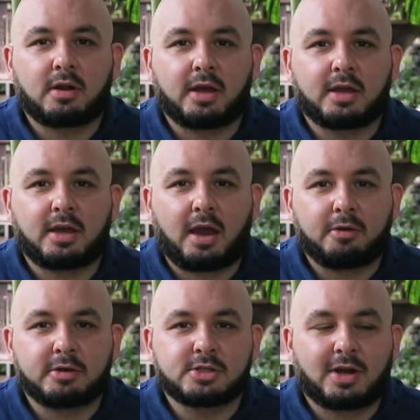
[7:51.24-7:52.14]
like out
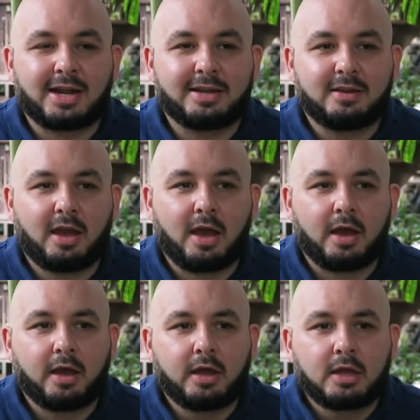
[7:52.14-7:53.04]
here in Thailand
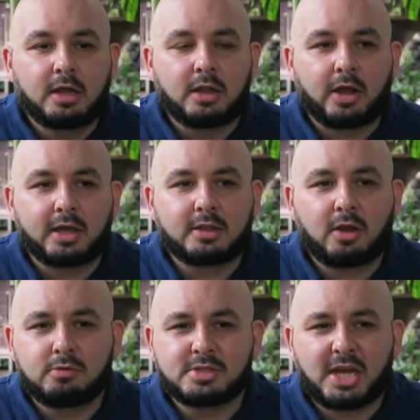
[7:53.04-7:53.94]
yet, like,
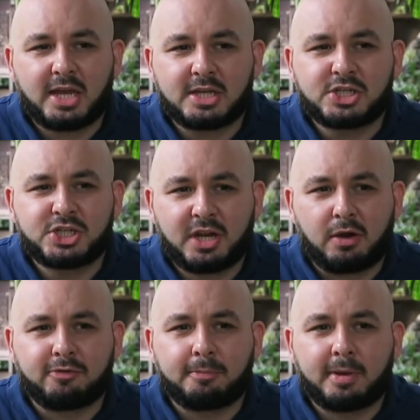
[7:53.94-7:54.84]
don't take shit
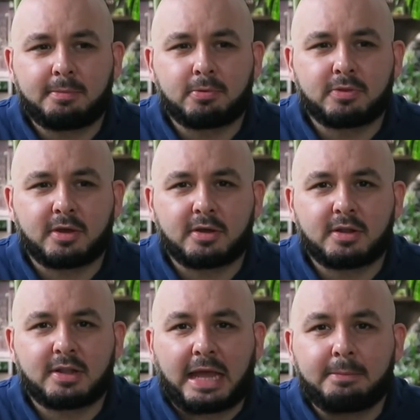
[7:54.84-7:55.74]
off of people that
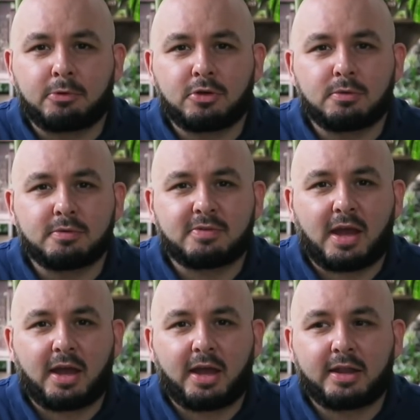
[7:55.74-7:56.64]
label you with
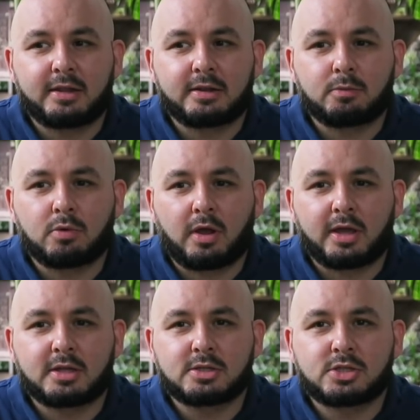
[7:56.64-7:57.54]
that and or
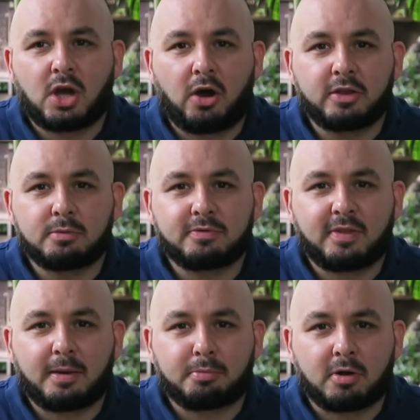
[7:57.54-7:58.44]
like tar you with
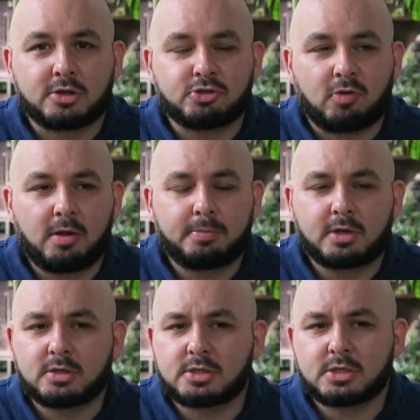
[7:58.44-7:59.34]
that brush, right?
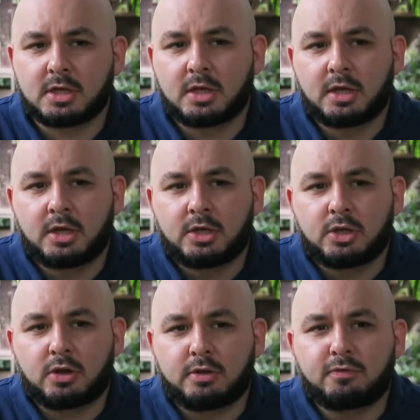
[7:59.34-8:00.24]
Because,
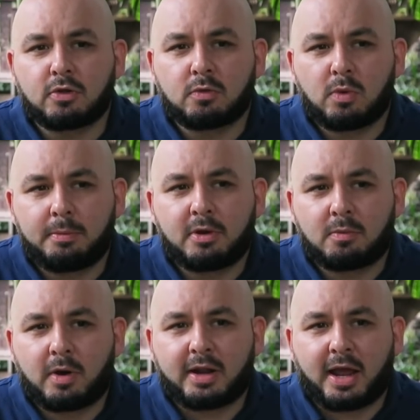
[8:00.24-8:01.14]
you know, you've got the women
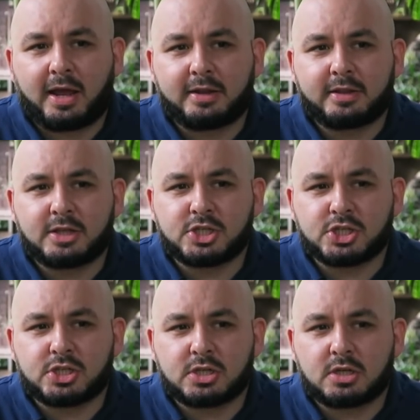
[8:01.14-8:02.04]
on one hand that
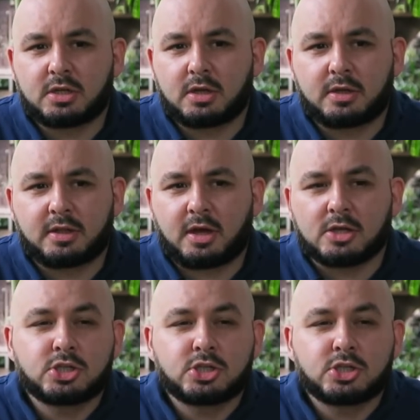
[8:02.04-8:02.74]
just are